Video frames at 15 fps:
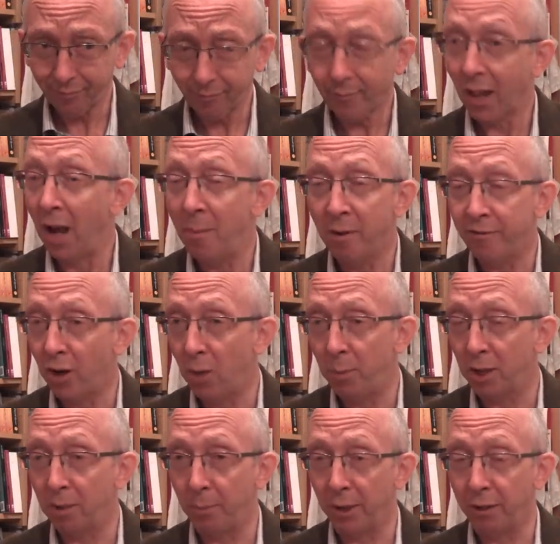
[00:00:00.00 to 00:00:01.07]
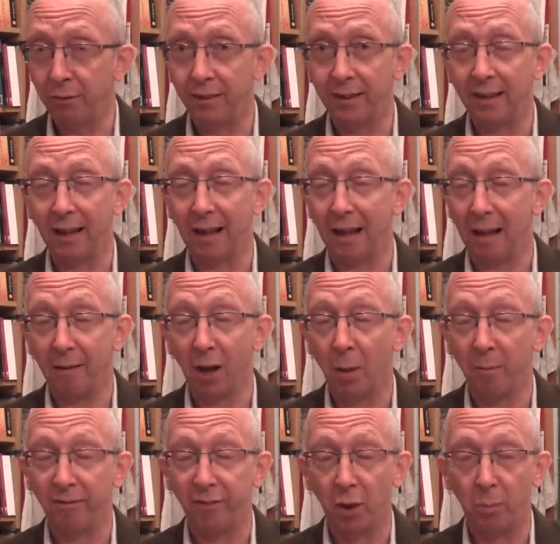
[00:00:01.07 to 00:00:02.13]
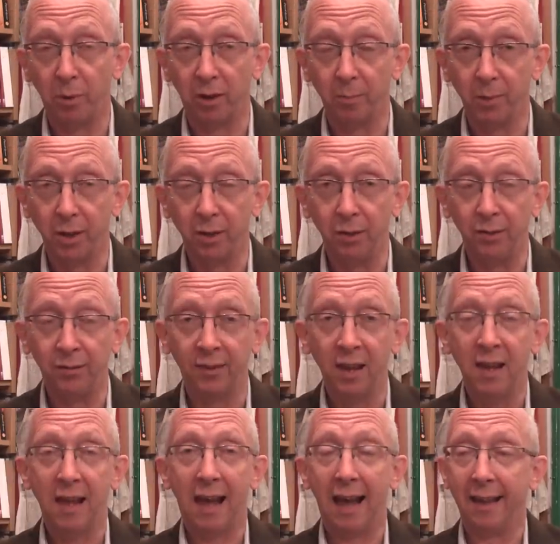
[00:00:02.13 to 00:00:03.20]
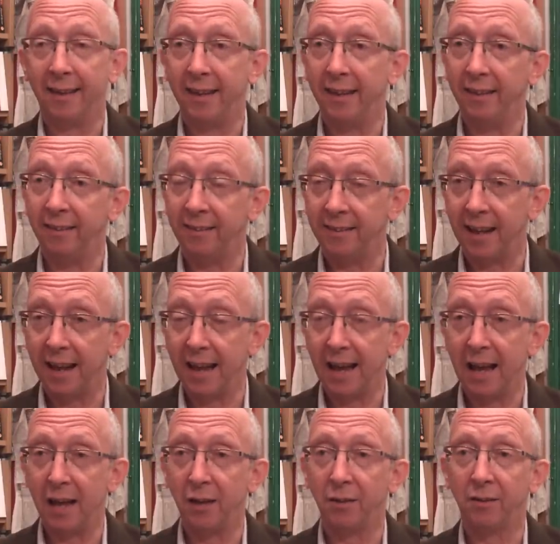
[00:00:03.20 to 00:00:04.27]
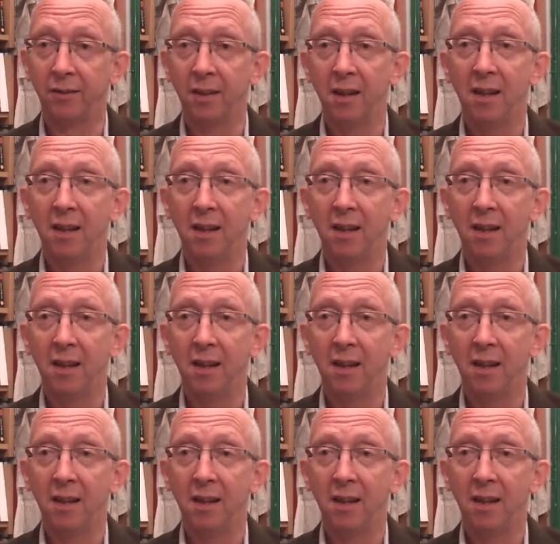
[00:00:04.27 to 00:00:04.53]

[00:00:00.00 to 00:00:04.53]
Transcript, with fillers: Homophobic abuse, uh, homophobic abuse, uh, kids stay out.